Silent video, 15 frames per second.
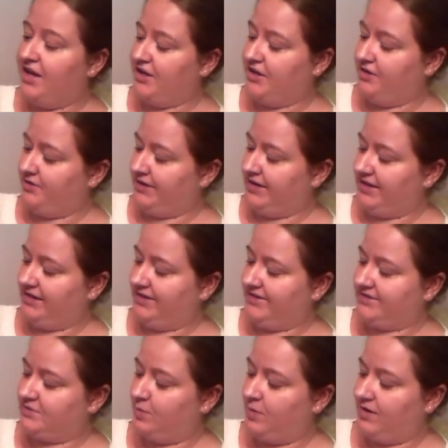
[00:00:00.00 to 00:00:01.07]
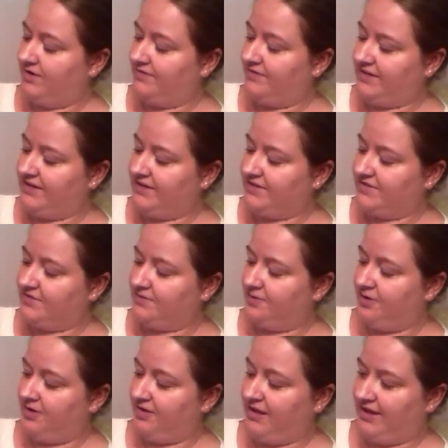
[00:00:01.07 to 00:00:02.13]
You need at least one of these
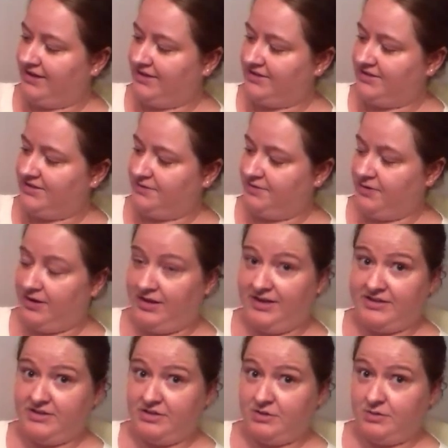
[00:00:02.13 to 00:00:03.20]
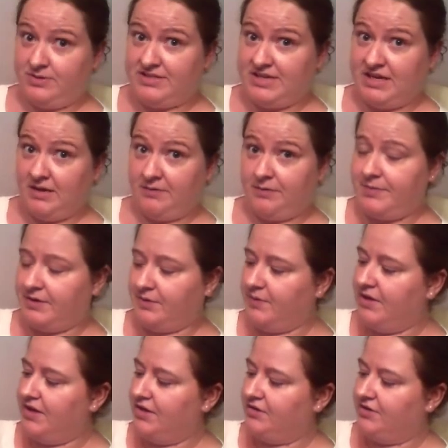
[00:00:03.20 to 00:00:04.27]
front lines. The front lines are the ones that come from you.
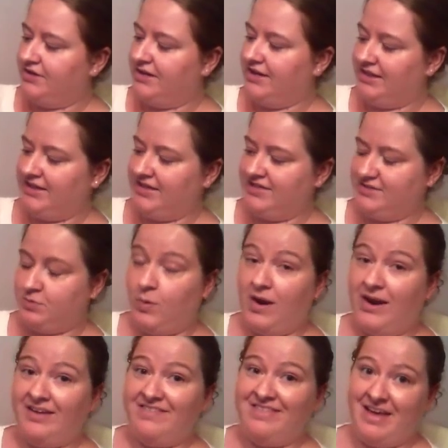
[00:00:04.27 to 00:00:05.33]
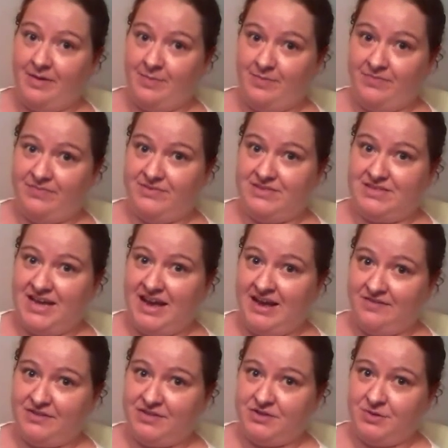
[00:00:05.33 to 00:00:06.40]
You need at least one of them to
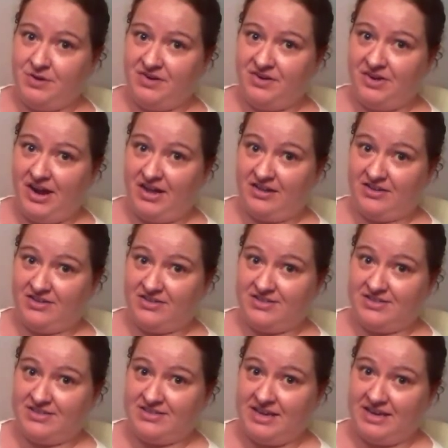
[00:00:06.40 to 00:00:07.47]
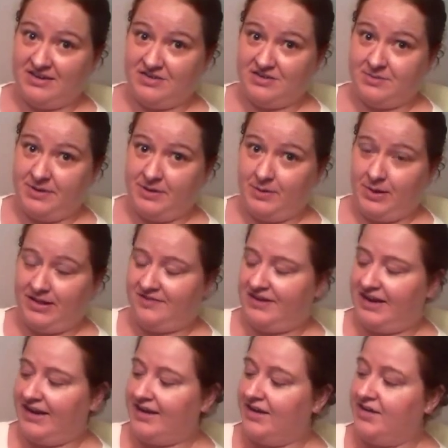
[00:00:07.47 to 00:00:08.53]
have $200 in sales to be
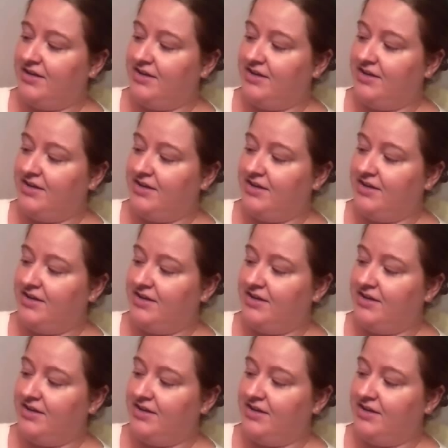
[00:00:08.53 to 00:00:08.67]
qualified.